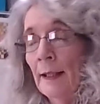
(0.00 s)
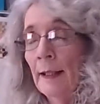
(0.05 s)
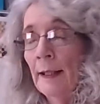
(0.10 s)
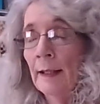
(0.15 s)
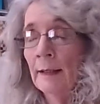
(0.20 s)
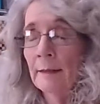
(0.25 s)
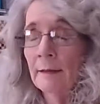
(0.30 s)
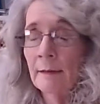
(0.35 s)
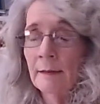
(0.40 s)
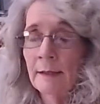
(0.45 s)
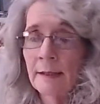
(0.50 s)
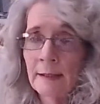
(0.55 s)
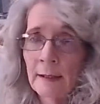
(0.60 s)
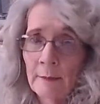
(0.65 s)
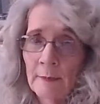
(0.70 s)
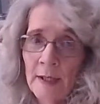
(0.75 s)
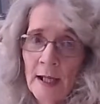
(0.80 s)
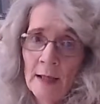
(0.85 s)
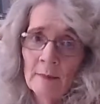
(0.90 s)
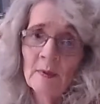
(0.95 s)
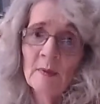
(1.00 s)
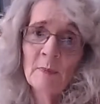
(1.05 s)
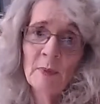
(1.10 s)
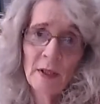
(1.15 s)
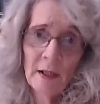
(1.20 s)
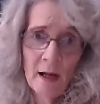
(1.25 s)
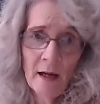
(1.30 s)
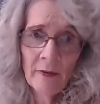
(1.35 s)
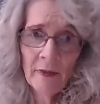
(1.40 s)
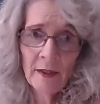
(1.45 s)
and sometimes
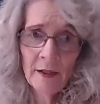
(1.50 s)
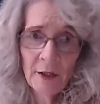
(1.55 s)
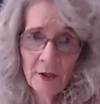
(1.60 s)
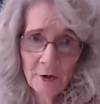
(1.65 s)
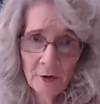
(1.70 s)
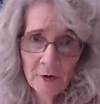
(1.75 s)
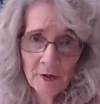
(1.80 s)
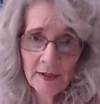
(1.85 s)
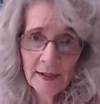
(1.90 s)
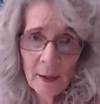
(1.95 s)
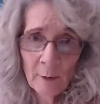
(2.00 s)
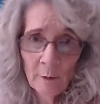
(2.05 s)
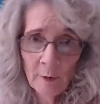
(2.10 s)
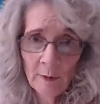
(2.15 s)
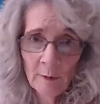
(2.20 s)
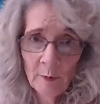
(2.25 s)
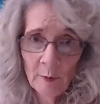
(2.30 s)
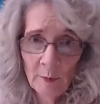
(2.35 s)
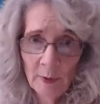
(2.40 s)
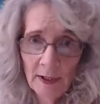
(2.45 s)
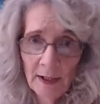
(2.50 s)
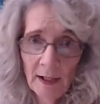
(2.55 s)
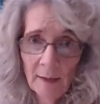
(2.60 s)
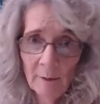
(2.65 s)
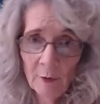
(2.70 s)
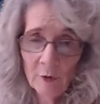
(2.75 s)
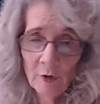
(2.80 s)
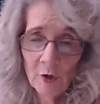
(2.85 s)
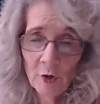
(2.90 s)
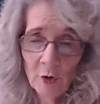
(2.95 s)
beyond the years that we will be
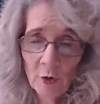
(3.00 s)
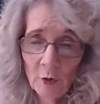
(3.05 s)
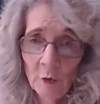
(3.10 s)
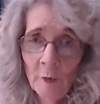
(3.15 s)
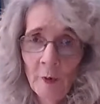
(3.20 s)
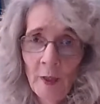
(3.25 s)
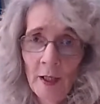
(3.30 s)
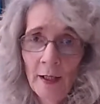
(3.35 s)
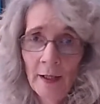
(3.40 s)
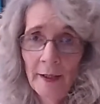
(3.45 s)
able to